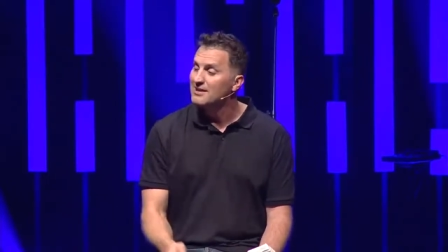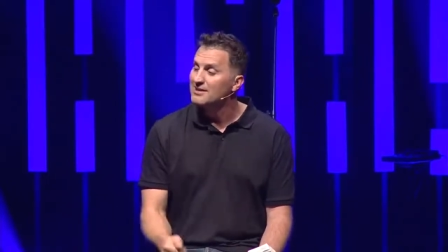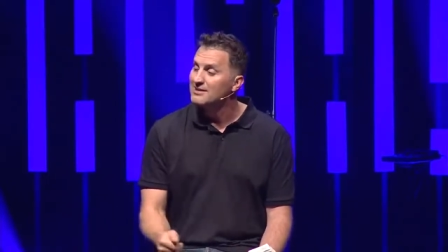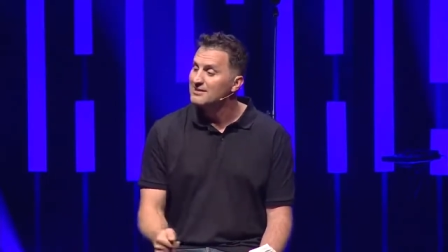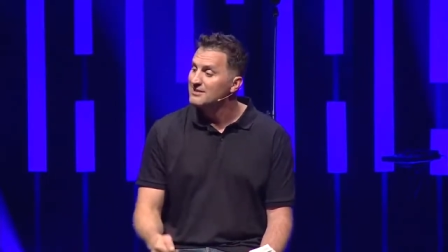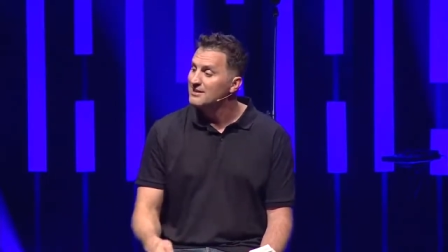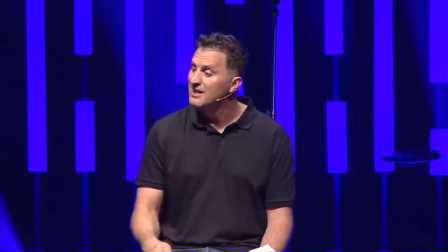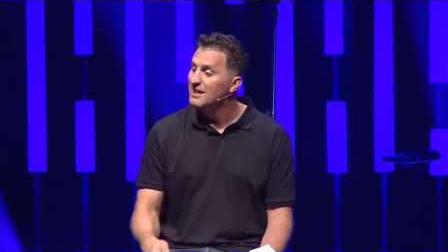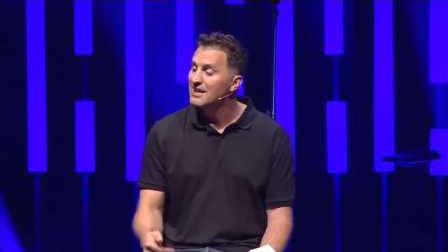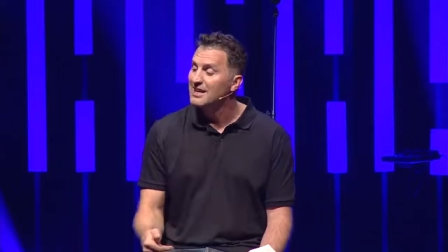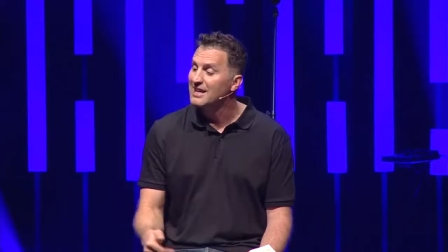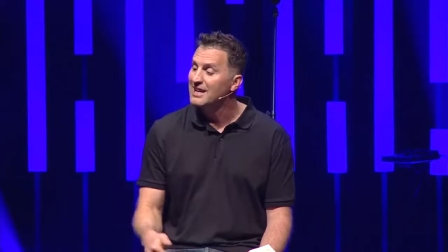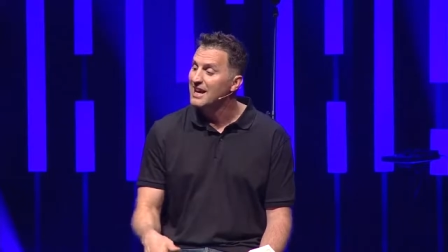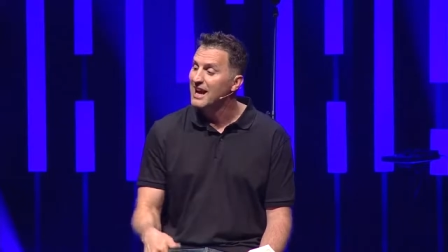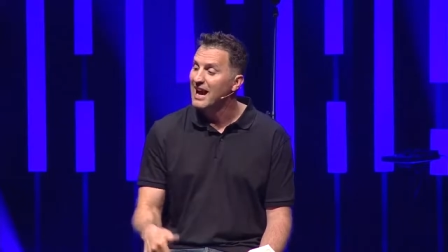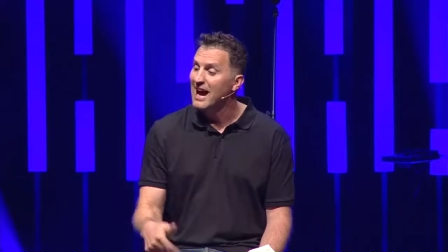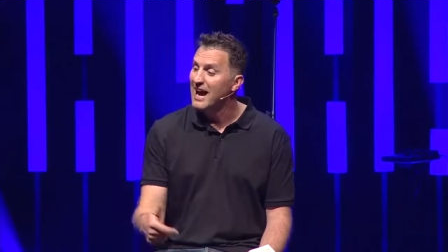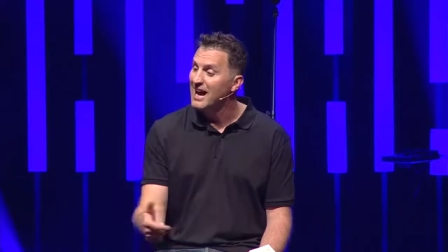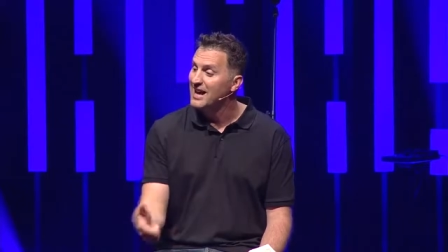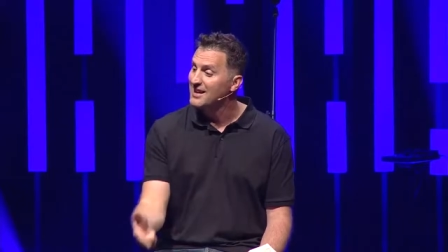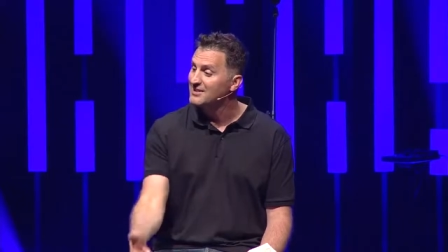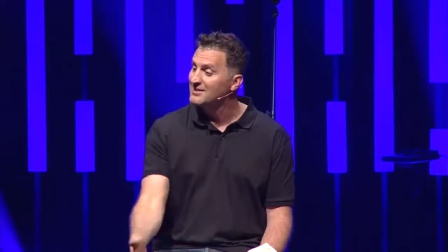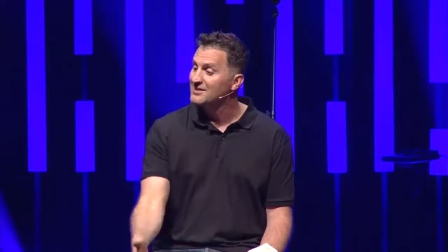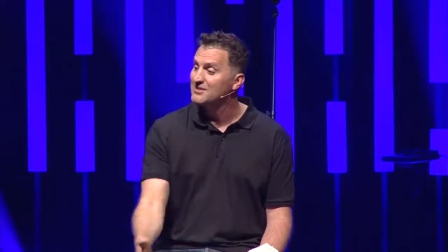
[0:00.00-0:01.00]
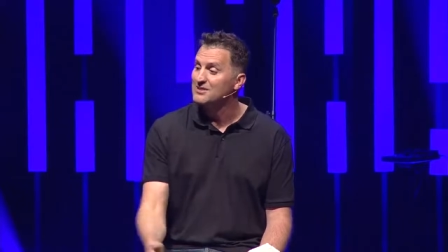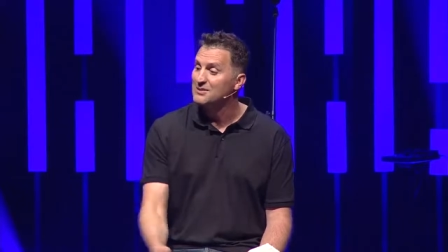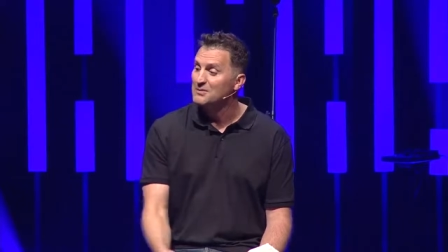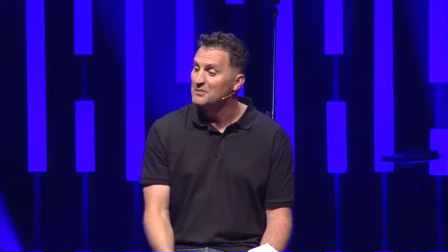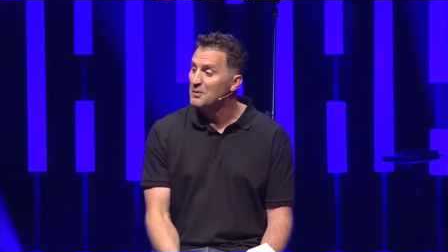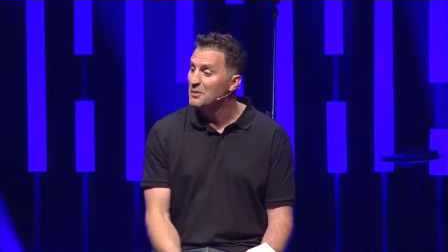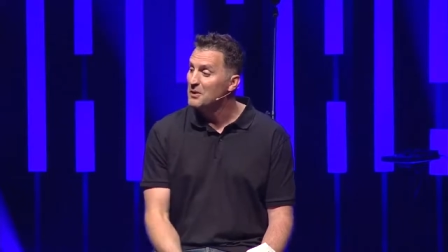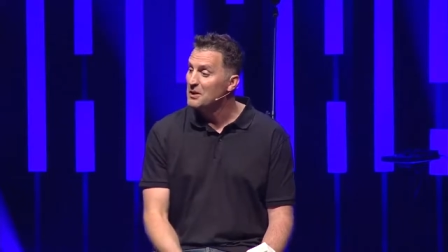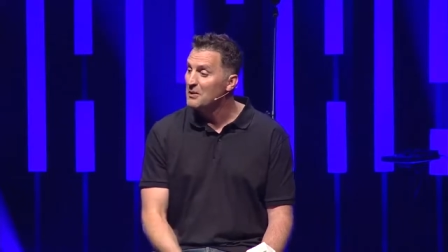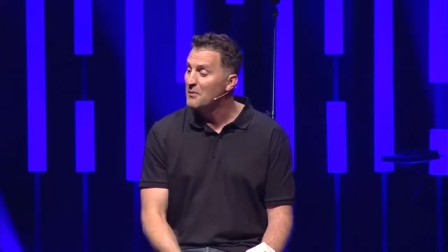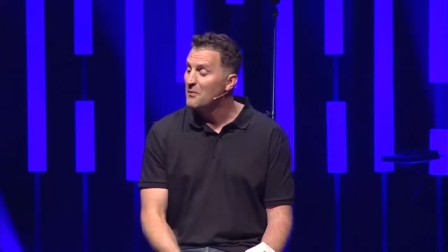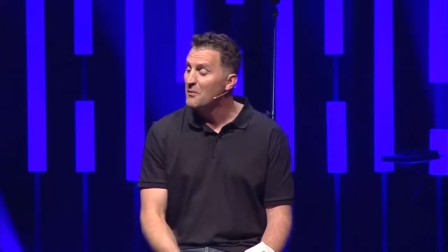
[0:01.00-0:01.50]
Instead, he asks
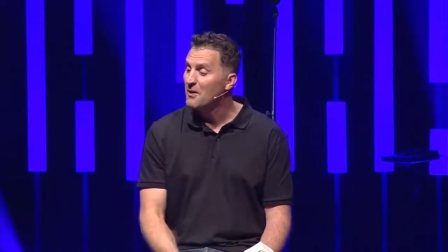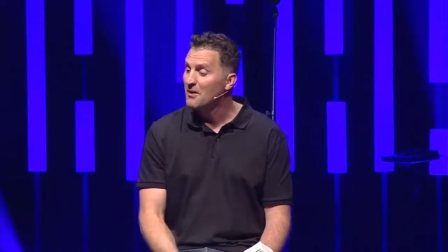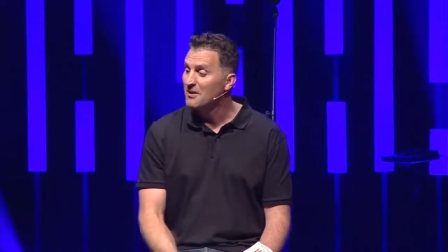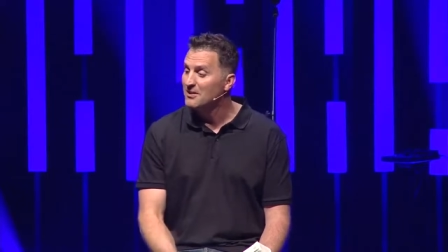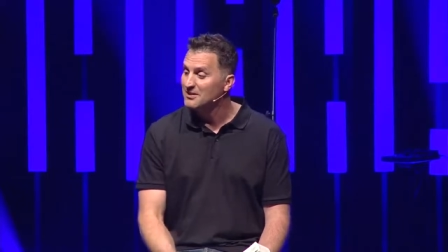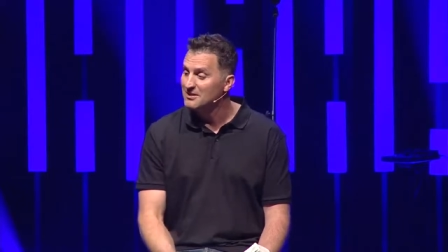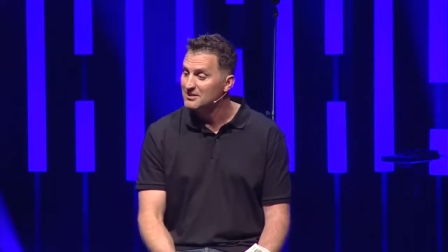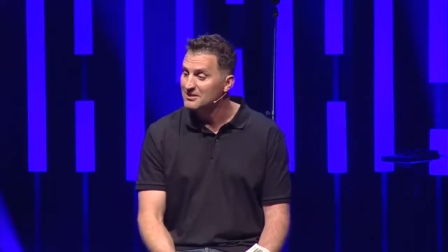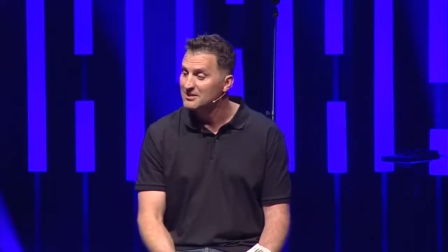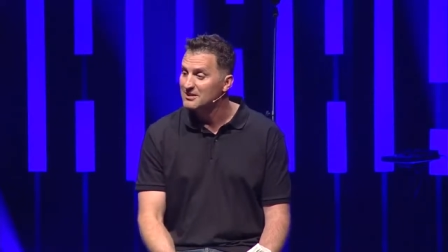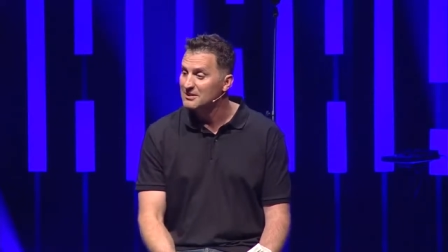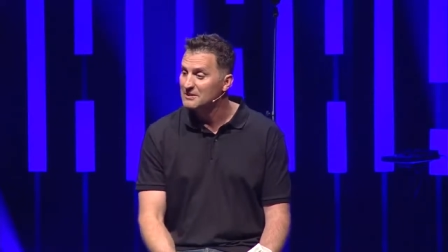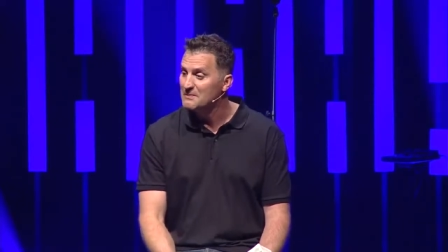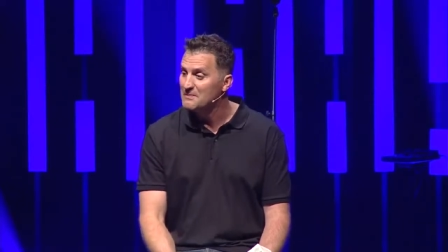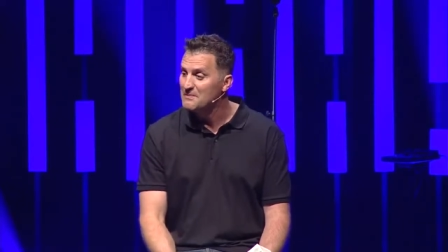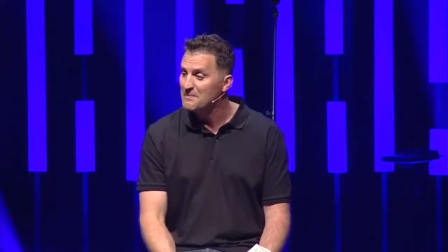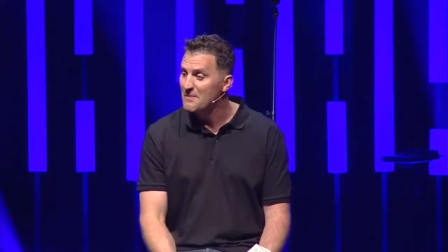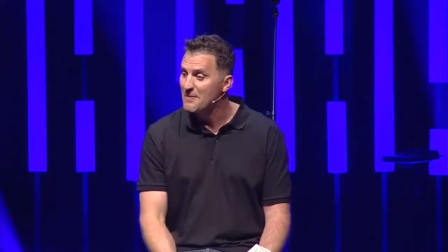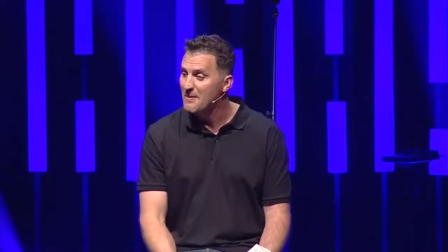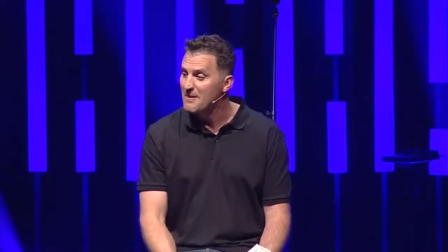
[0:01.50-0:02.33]
him what he wants.